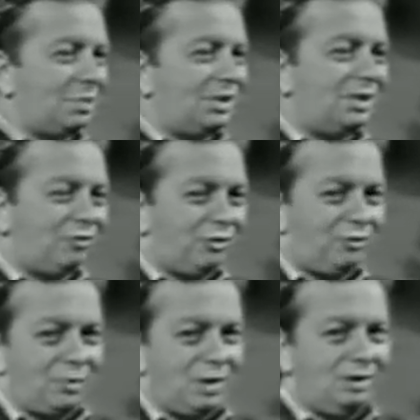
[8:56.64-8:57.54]
bit different
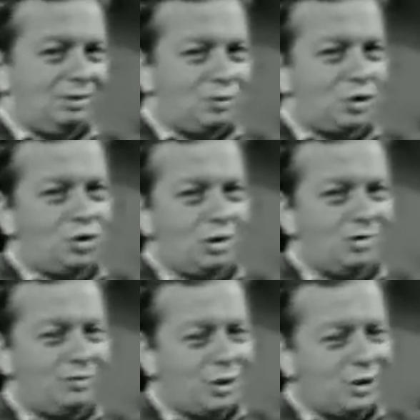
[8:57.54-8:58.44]
from the
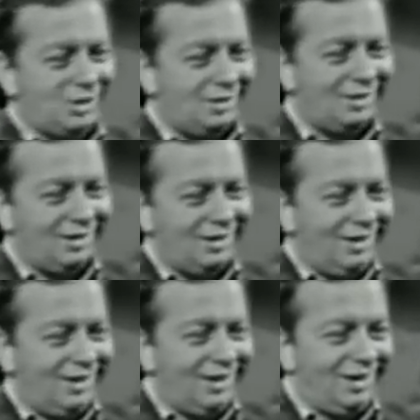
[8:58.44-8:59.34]
recorded version.
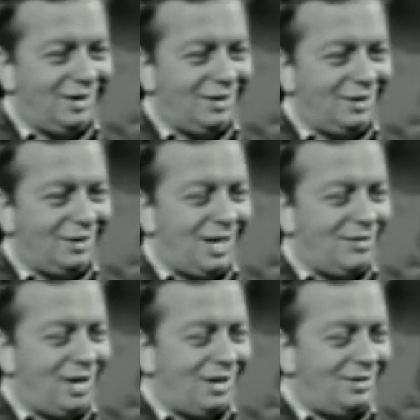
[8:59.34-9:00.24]
Uh,
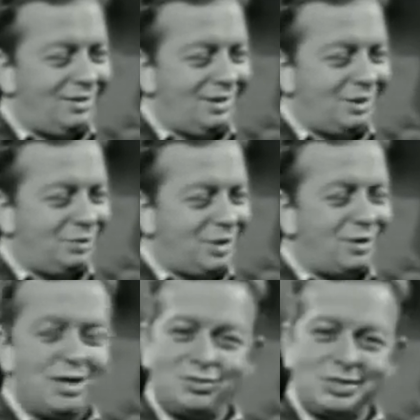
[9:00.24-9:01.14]
I've had uh,
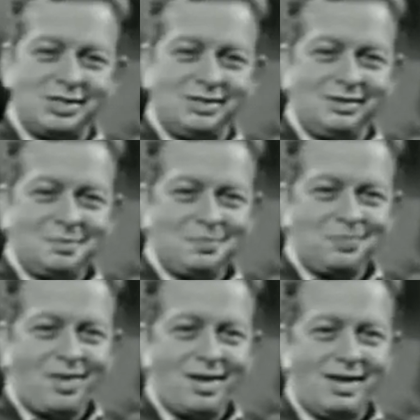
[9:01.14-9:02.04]
rather interesting
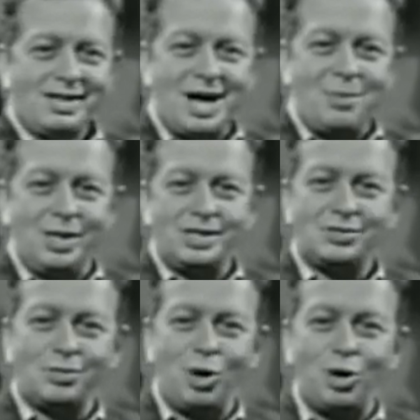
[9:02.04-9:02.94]
comments
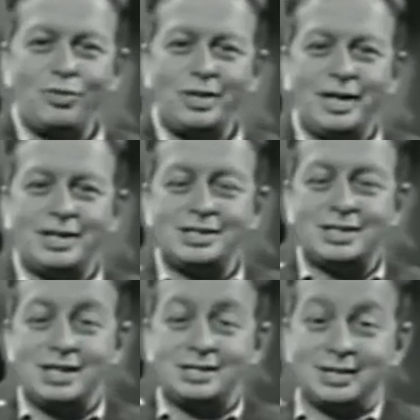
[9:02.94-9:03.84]
from all over the United
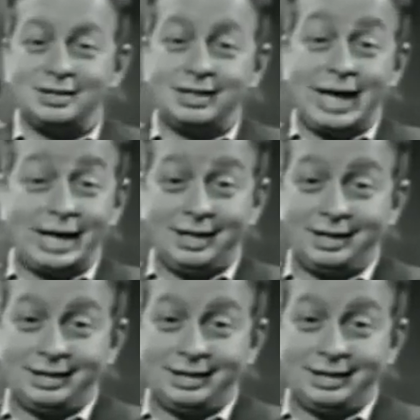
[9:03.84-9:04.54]
States and Canada